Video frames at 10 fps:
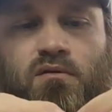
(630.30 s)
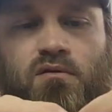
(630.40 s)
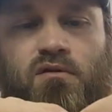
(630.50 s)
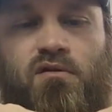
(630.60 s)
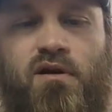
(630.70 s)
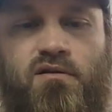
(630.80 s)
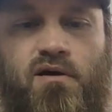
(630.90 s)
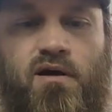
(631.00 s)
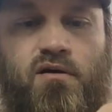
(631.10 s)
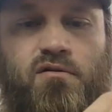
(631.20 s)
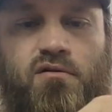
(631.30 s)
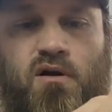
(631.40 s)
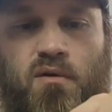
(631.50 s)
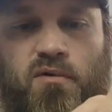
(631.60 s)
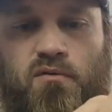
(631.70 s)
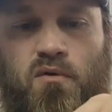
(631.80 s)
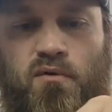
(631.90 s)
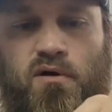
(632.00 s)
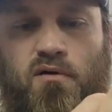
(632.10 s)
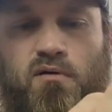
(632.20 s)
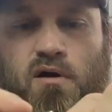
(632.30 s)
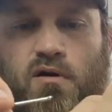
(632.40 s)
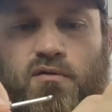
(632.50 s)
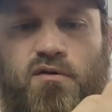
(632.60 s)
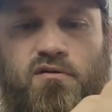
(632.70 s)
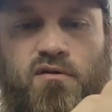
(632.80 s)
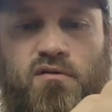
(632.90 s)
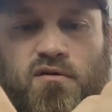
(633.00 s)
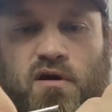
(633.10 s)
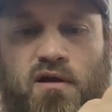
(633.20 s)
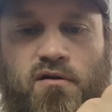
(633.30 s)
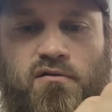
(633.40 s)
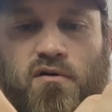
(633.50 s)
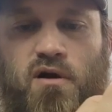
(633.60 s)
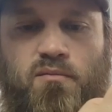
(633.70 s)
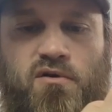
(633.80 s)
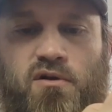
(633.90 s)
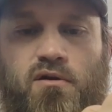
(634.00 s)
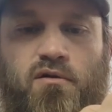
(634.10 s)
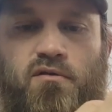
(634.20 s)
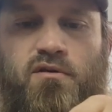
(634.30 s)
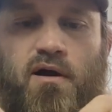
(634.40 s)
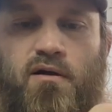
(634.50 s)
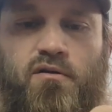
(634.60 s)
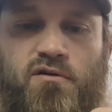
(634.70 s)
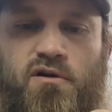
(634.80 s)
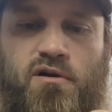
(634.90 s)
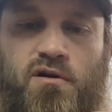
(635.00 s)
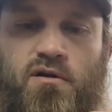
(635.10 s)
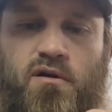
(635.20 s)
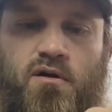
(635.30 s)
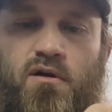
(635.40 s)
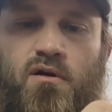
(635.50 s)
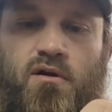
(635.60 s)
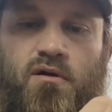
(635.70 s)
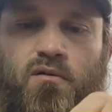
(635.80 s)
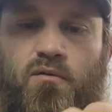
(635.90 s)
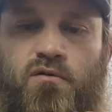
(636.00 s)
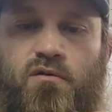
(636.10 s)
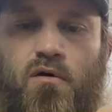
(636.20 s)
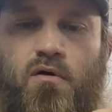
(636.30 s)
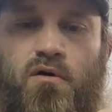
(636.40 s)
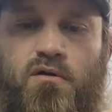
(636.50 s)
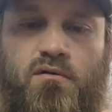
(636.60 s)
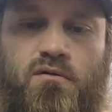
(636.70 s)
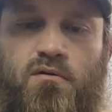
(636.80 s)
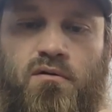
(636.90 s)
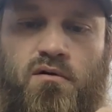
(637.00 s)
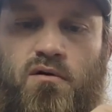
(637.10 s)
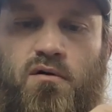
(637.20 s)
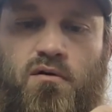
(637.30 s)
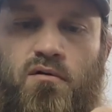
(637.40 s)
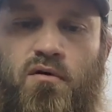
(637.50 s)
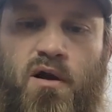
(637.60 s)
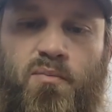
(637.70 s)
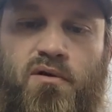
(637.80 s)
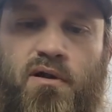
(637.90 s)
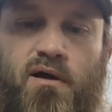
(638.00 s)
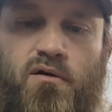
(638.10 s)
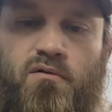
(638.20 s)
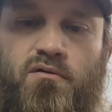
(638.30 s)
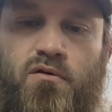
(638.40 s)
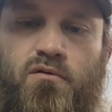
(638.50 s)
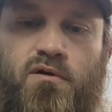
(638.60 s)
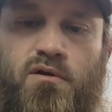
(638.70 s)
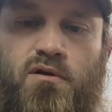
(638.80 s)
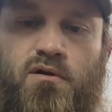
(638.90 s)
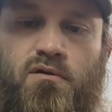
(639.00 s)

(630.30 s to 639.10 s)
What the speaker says: Looks like a tiger stripe. That's why we call this just the tiger stripe jig, or the tiger jig. We'll start it, wrap it down to the